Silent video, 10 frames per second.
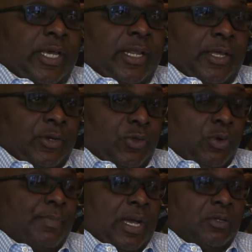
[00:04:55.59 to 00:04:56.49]
They knew
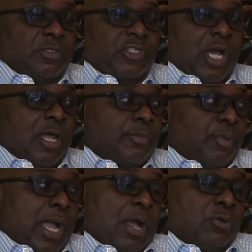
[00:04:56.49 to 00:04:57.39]
about John
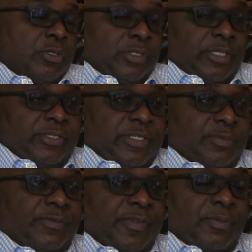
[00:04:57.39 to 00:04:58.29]
Brown, at least some
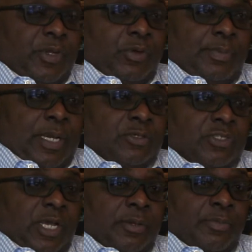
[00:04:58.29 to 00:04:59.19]
of them know about
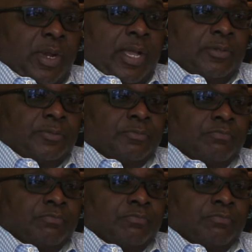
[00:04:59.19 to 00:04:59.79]
John Brown,